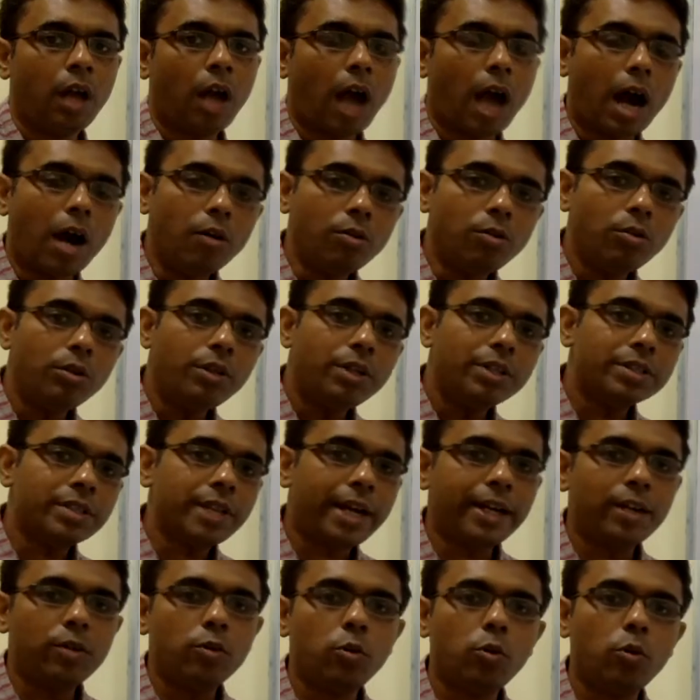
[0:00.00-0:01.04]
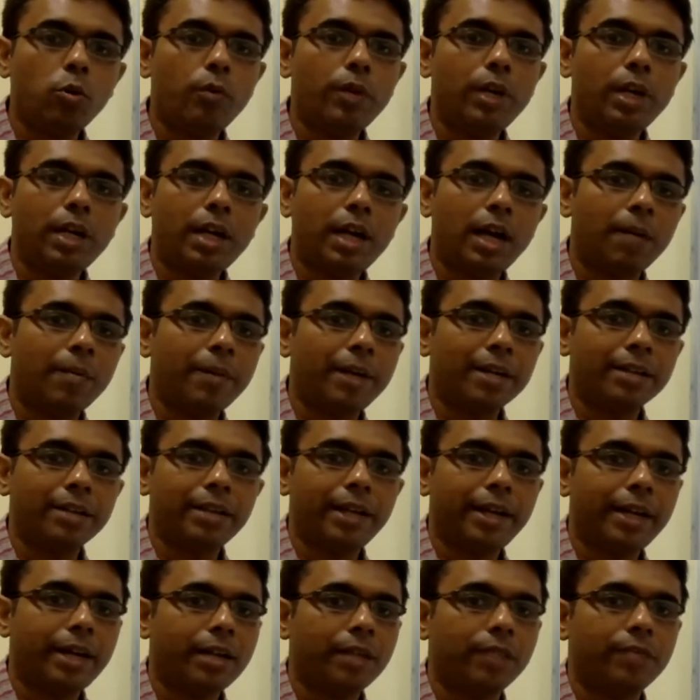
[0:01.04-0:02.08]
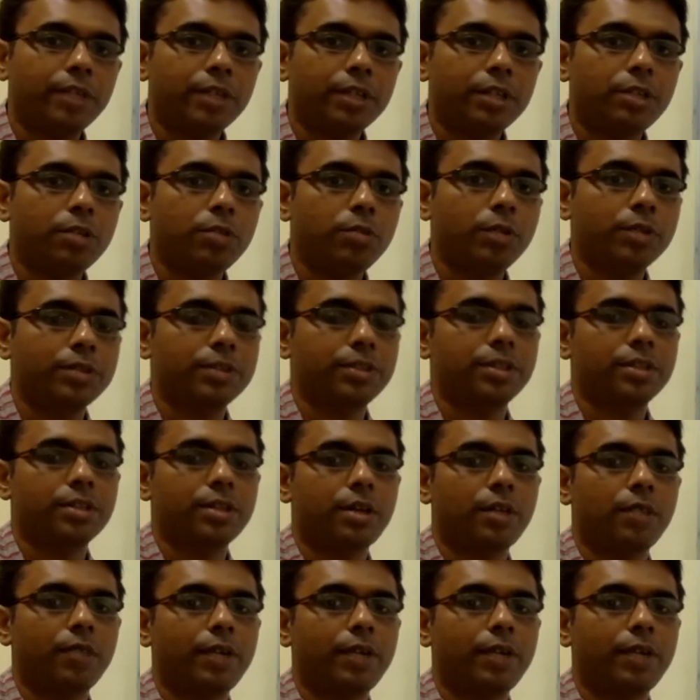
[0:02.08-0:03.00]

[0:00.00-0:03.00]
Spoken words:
How to decide who will come at the head of the queue, etc.